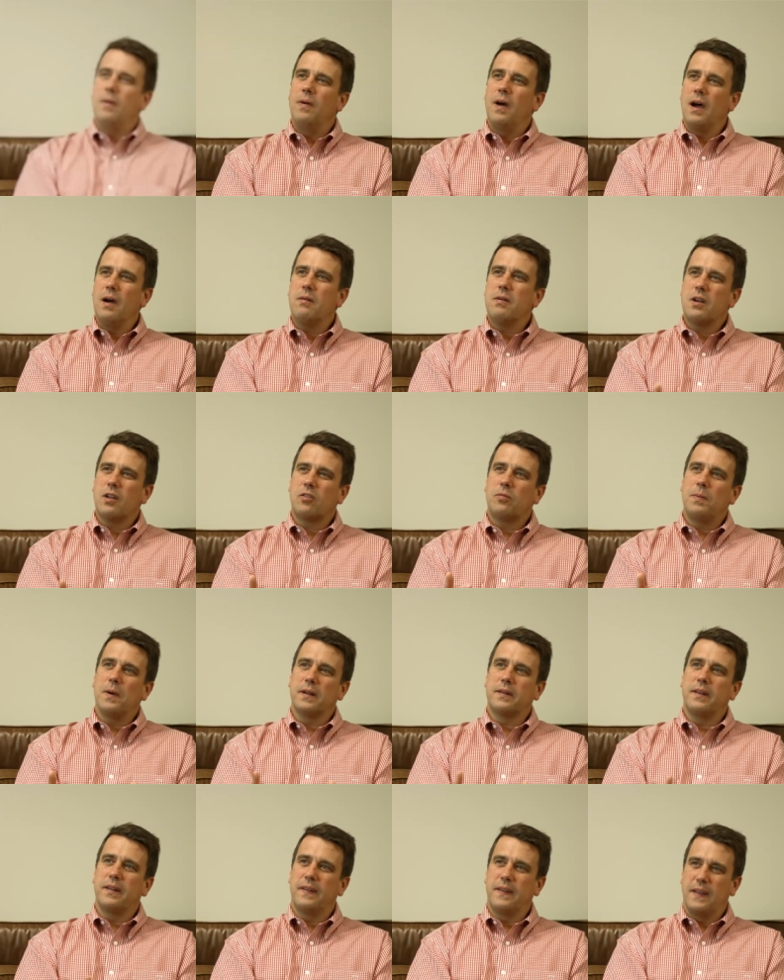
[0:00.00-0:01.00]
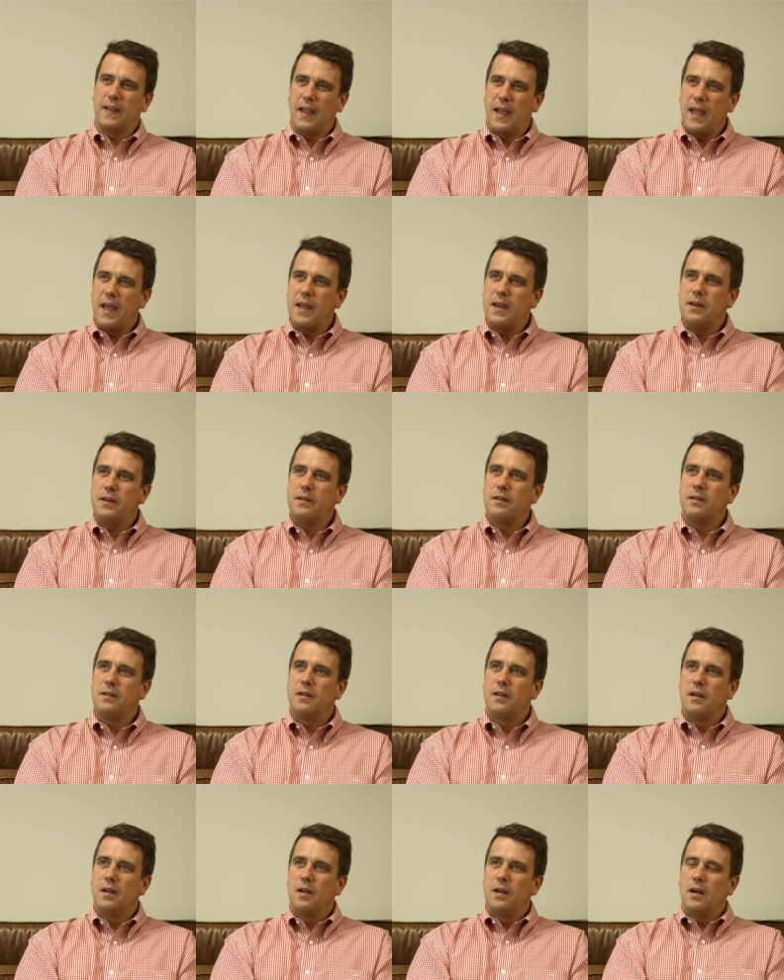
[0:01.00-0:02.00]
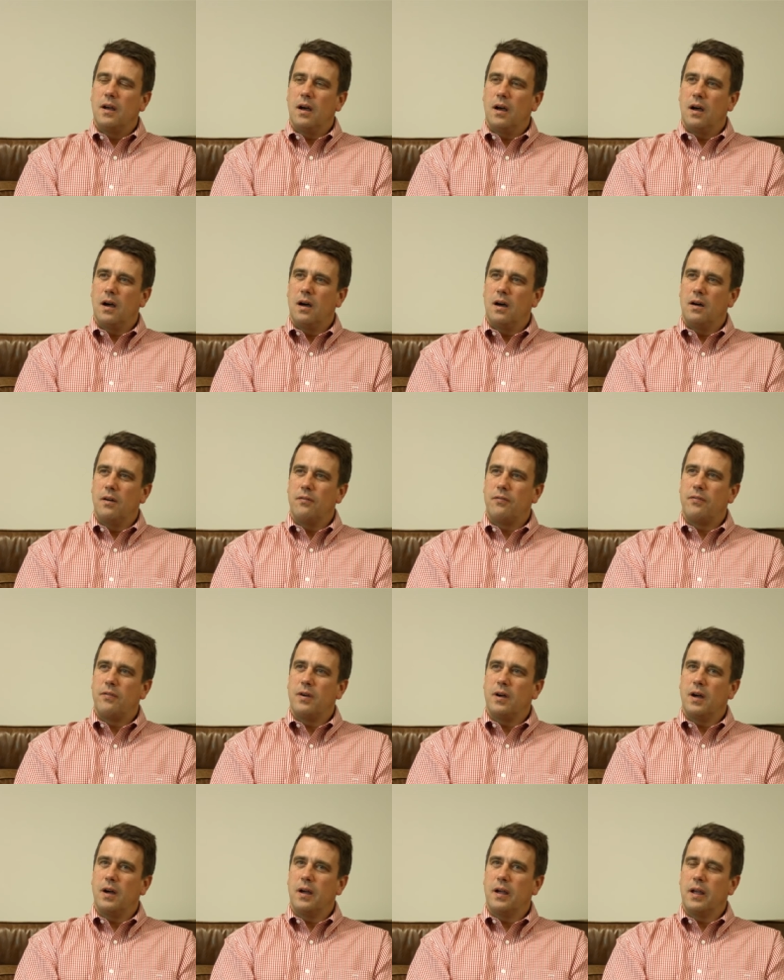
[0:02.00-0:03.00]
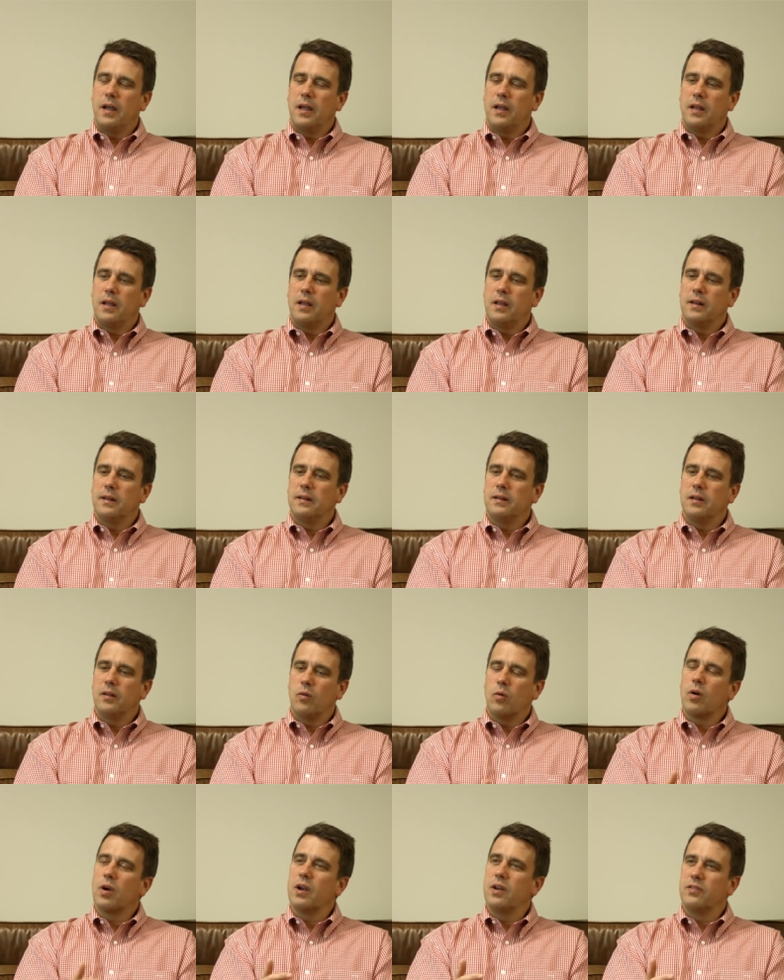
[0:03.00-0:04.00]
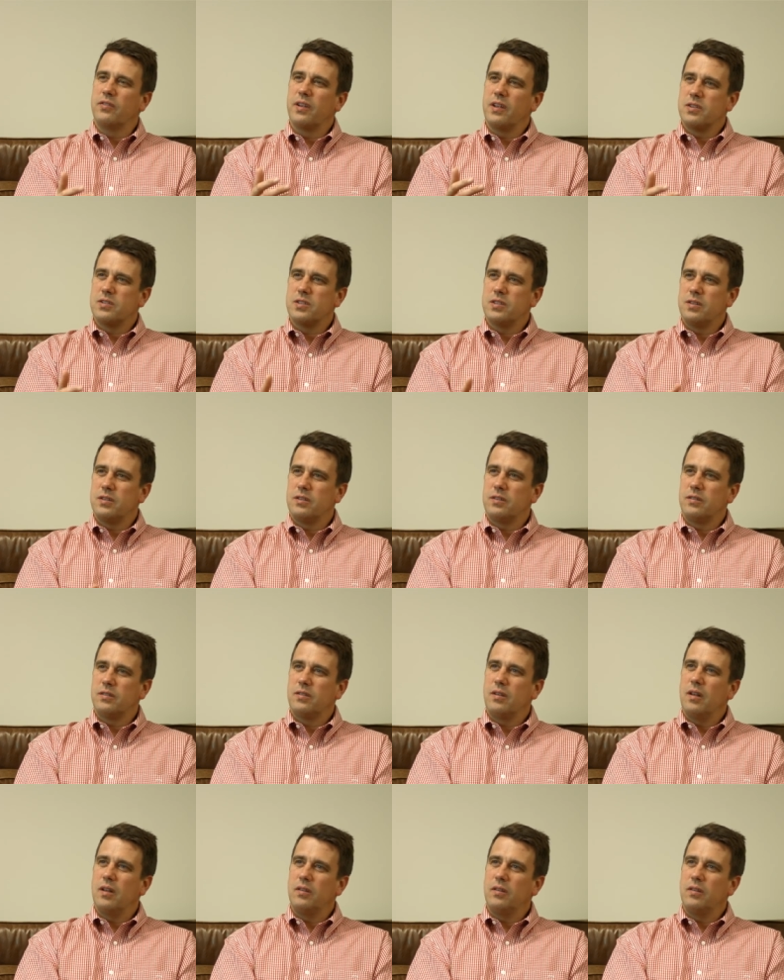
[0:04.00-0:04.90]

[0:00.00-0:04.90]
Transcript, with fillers: I would expect at the end of an organization